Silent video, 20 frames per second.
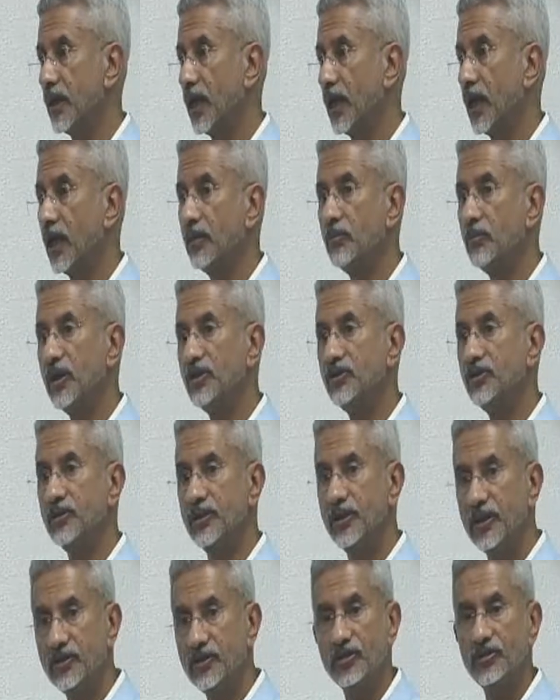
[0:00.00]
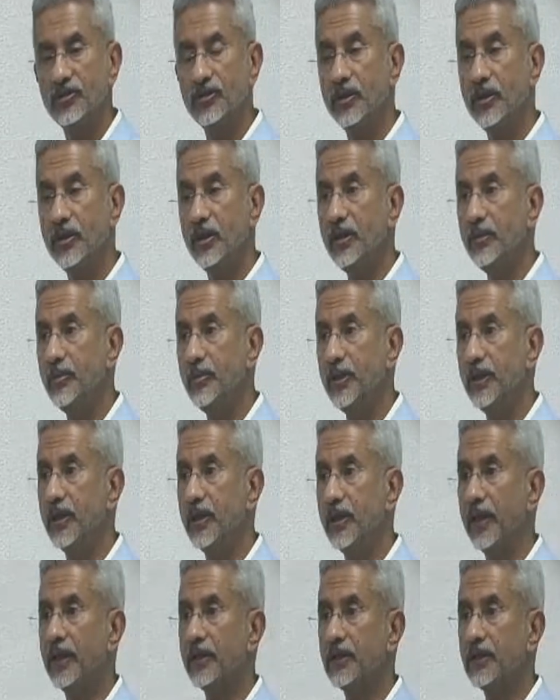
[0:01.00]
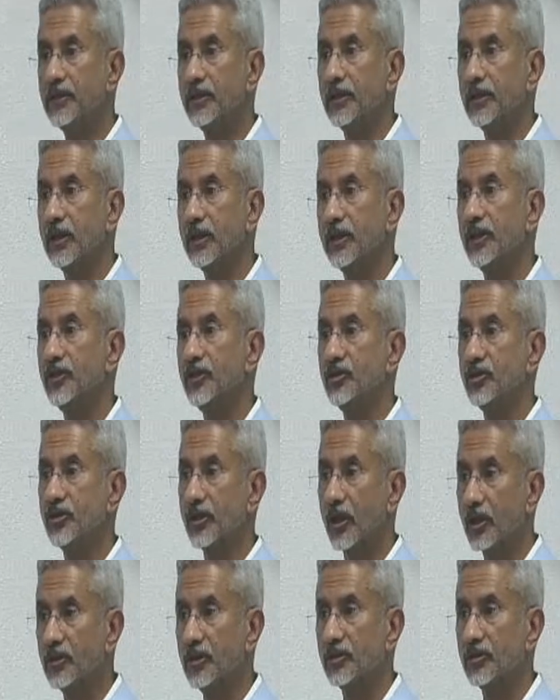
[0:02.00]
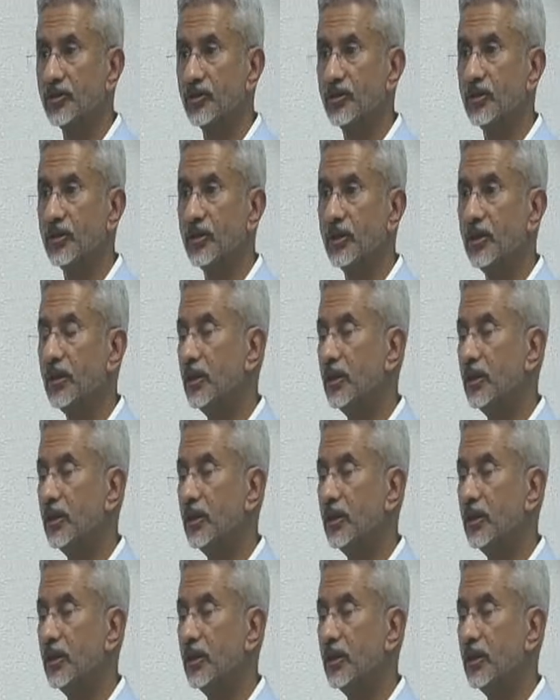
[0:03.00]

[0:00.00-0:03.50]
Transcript: and must necessarily be directed against others